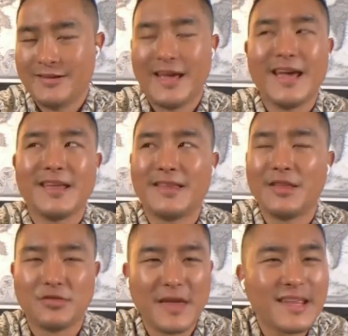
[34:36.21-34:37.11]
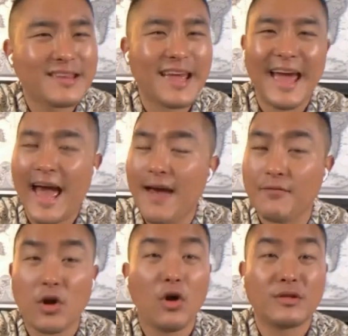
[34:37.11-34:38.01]
Okay? They think they
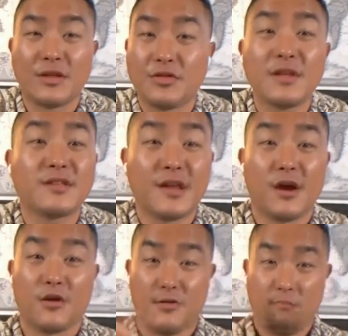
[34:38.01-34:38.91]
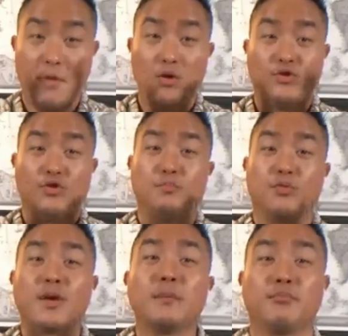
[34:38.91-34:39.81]
have it all. They think they are the most
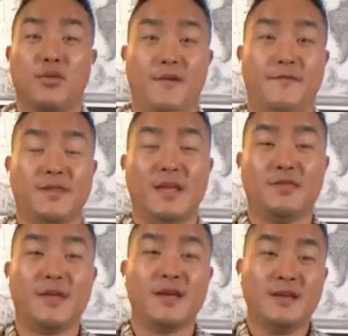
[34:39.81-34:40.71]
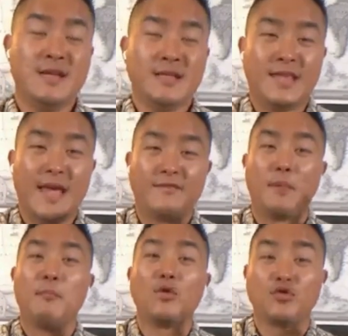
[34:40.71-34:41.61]
supreme prophet. They think they have
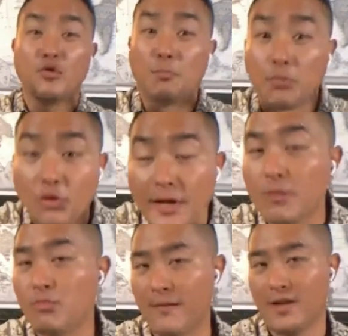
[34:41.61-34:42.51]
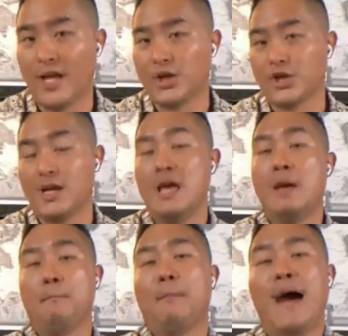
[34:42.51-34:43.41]
the most supreme revelation.
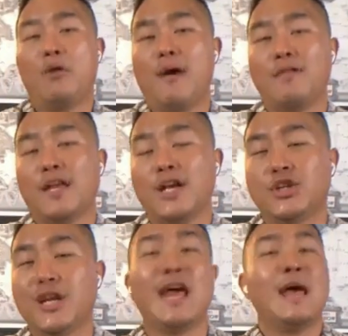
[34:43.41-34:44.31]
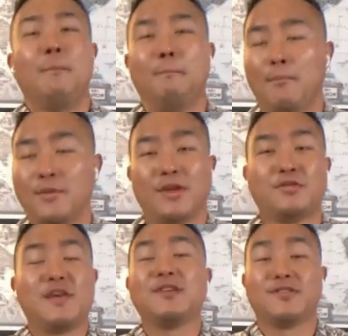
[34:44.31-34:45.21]
My revelation, the
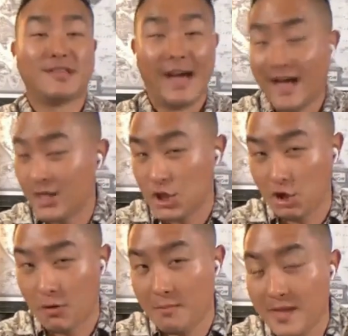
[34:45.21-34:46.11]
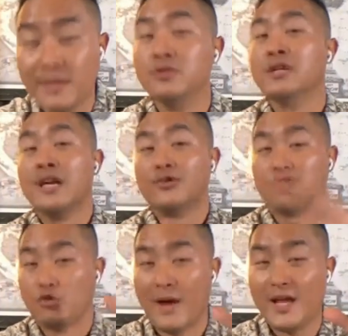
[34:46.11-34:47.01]
things God's showing me,
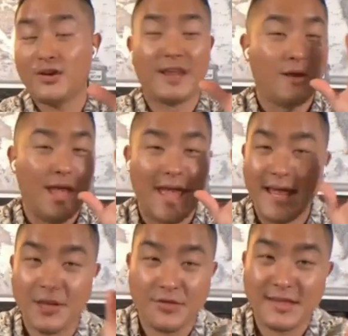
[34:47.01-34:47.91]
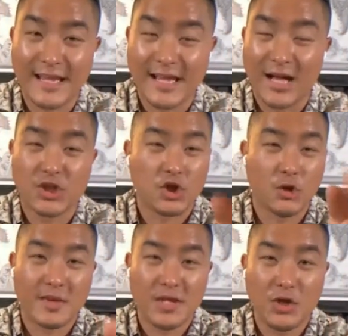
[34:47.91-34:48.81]
is greater than anything that God's
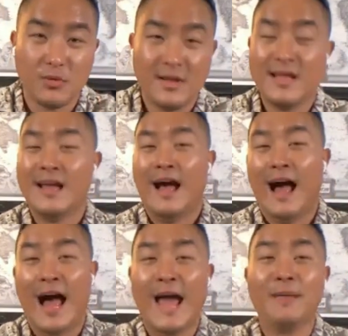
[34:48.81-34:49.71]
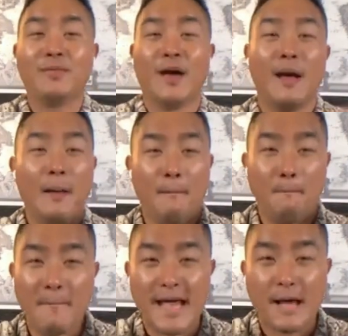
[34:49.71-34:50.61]
showing you. I'm the
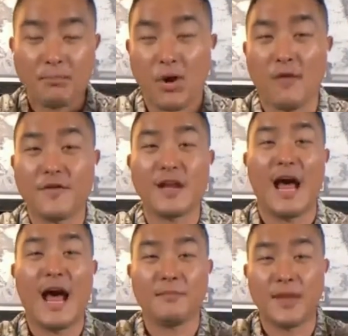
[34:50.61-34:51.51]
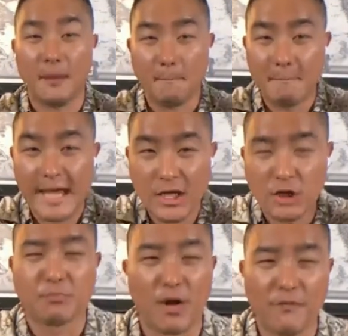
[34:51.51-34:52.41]
mega prophet. I'm the
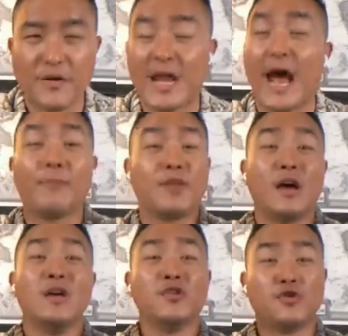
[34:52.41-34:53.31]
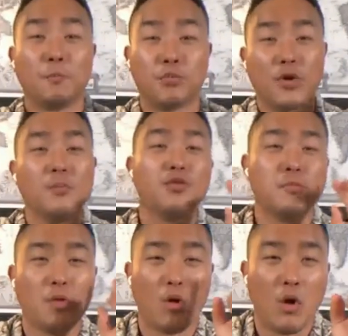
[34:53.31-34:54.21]
major prophet. I'm the supreme
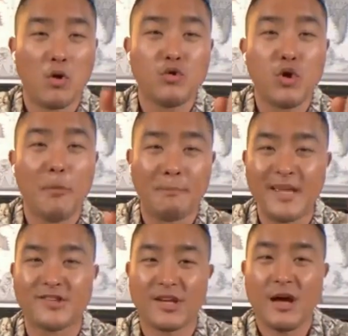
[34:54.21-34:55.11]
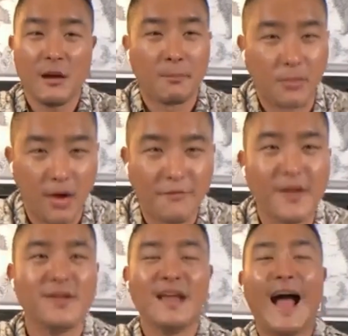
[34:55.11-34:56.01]
numero uno pizza
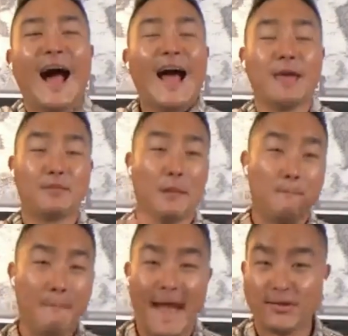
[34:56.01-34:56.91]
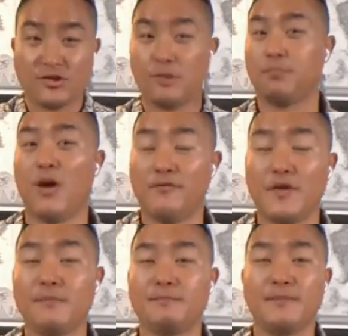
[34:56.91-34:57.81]
prophet. I am the master
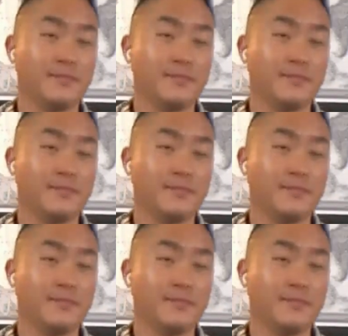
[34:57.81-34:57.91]
prophet.